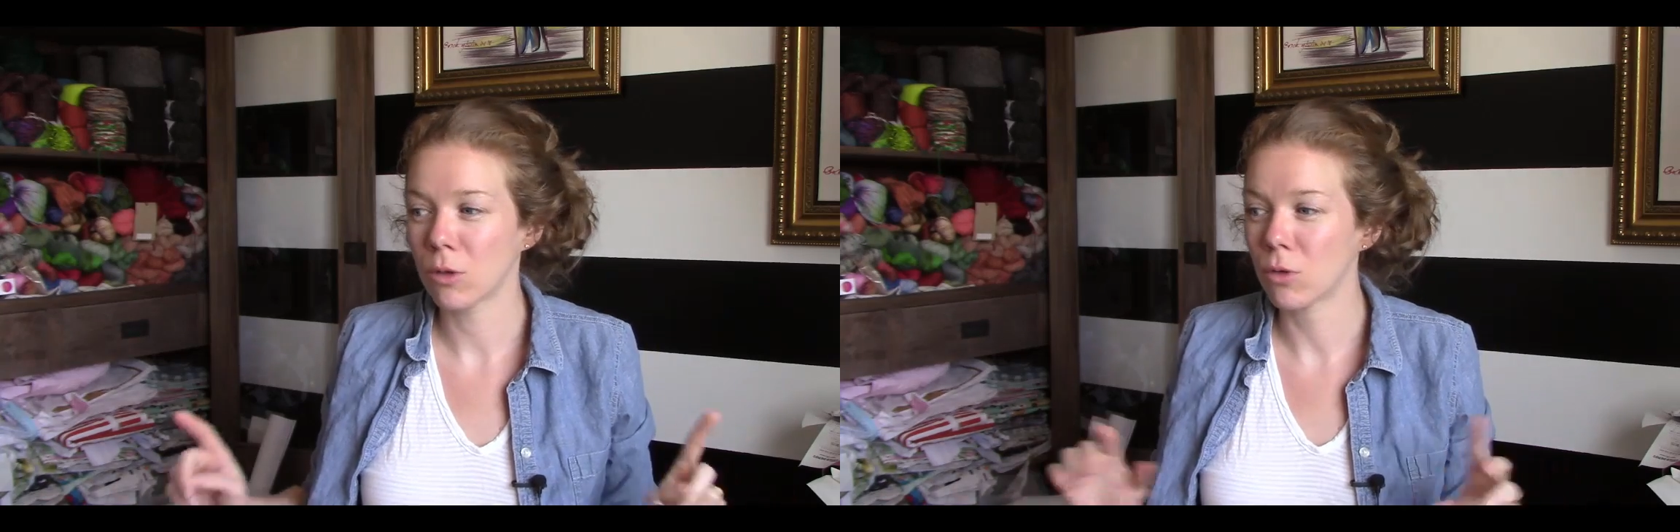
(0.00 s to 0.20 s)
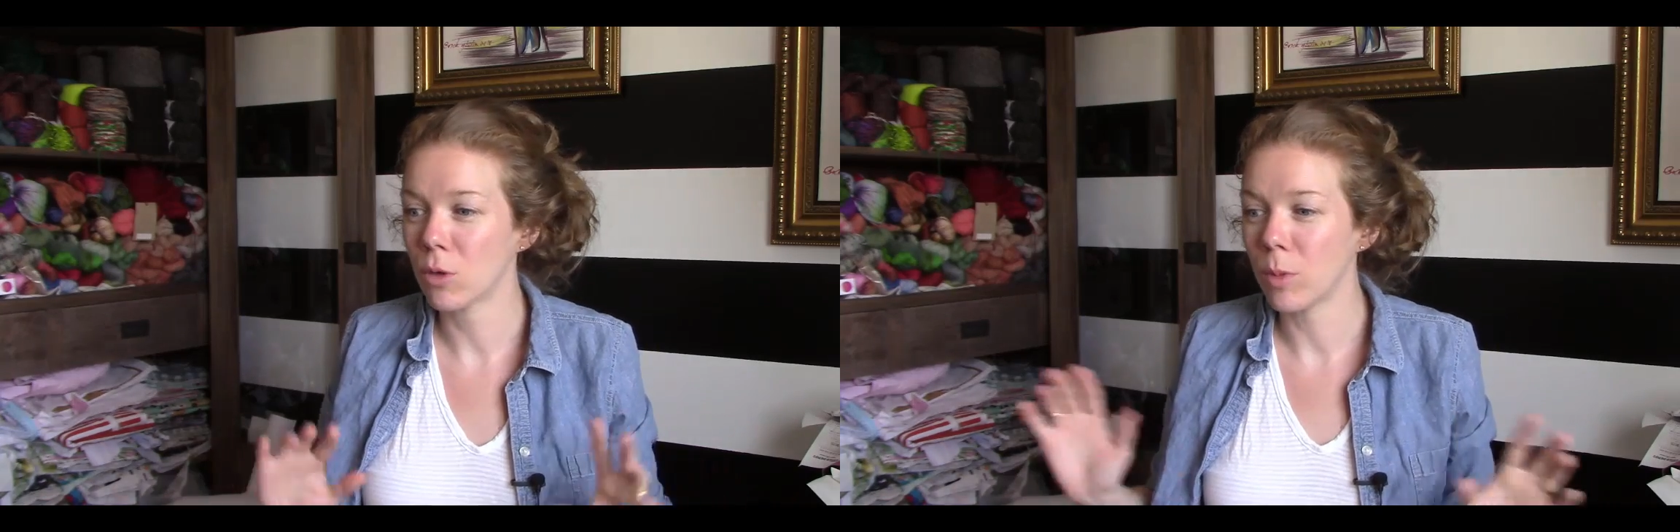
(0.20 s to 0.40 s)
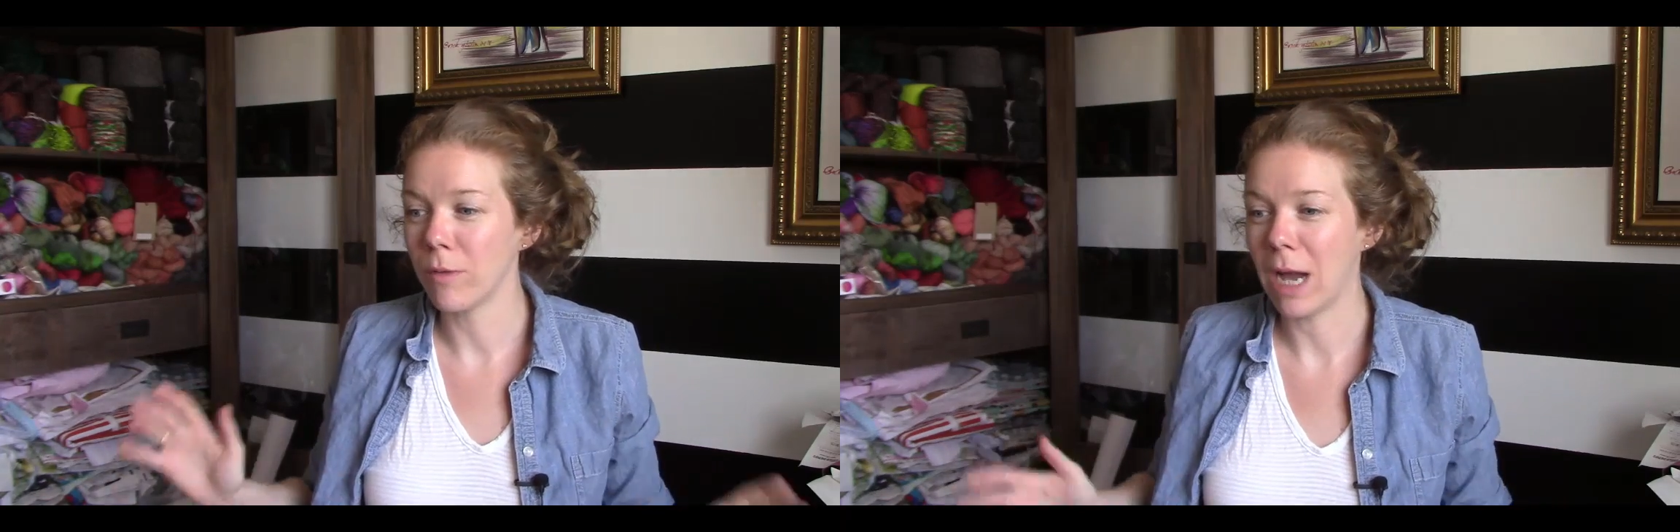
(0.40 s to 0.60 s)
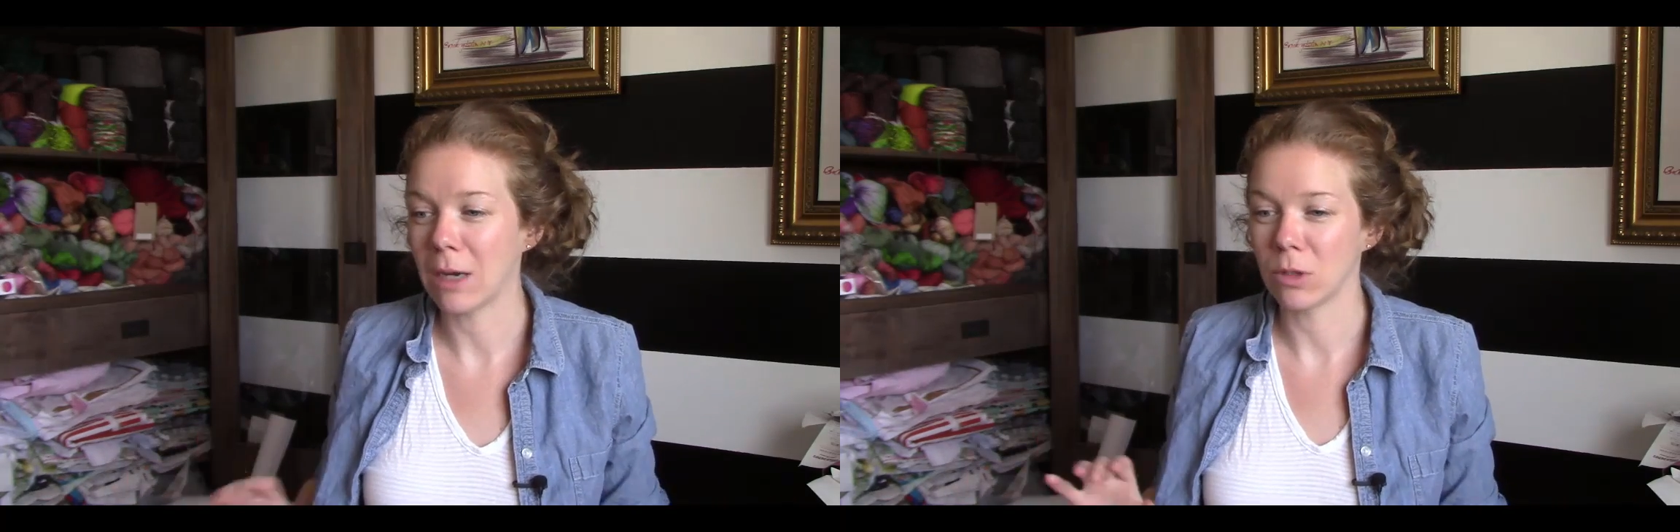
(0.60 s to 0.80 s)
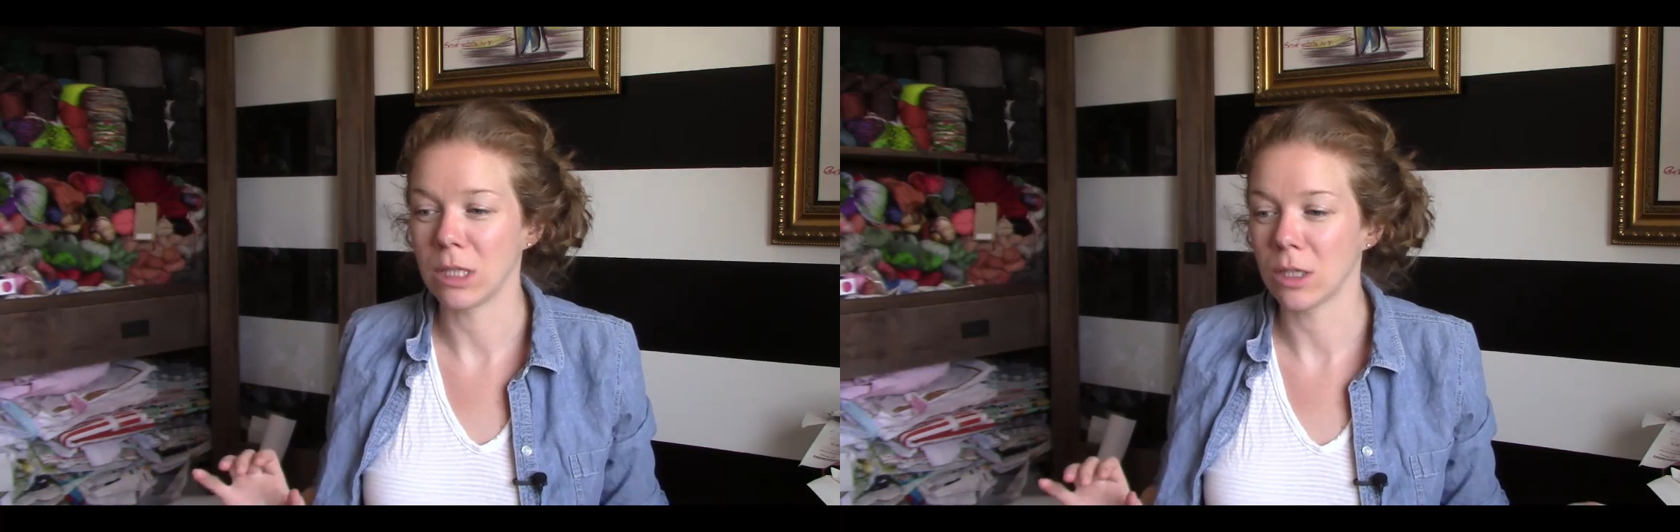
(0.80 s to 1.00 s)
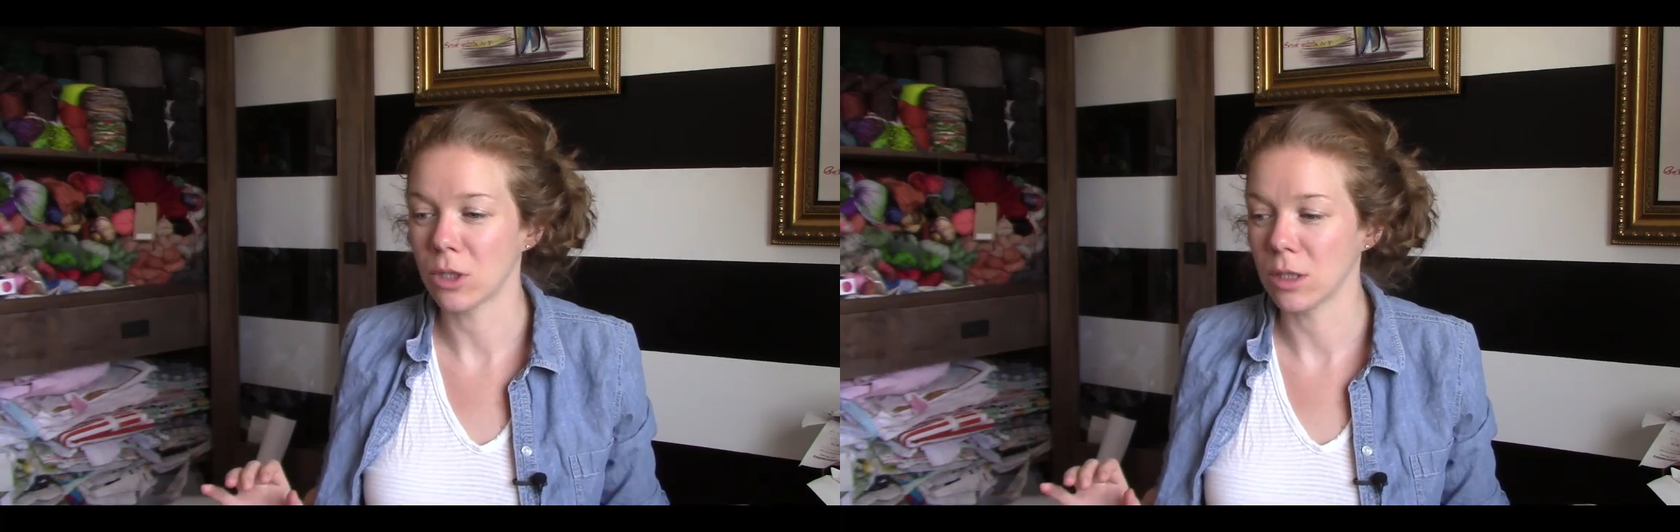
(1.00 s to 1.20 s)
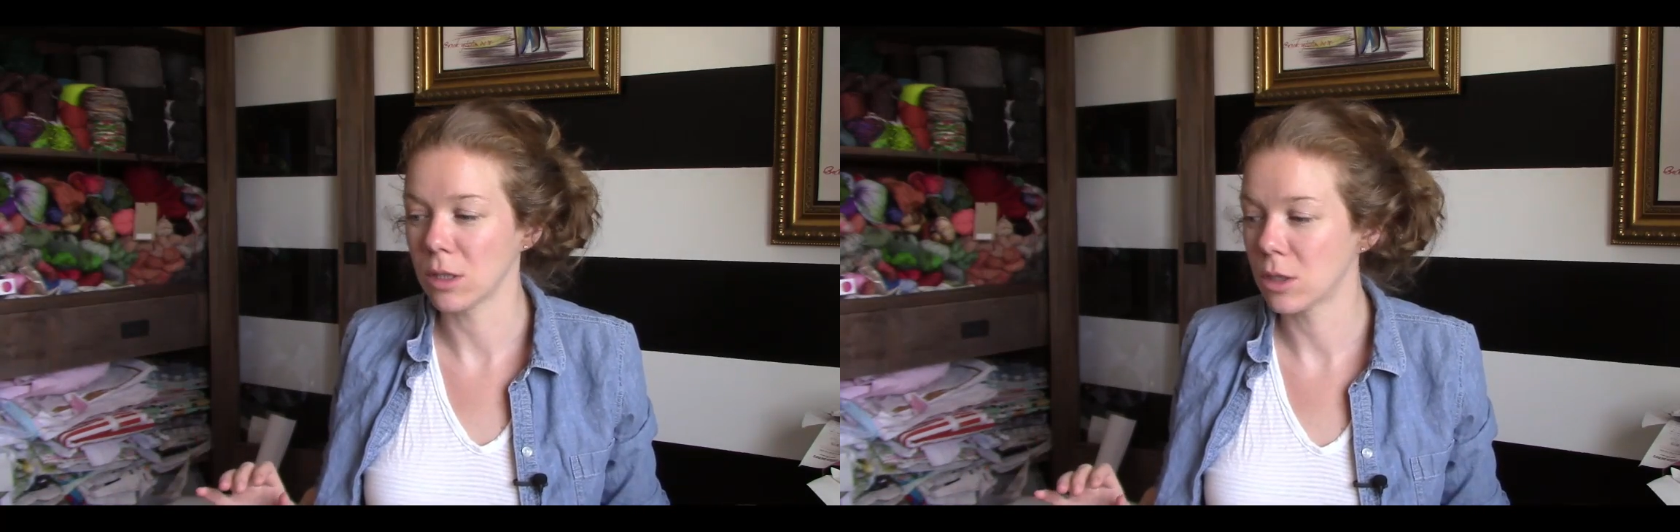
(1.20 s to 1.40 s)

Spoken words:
group of acquisitions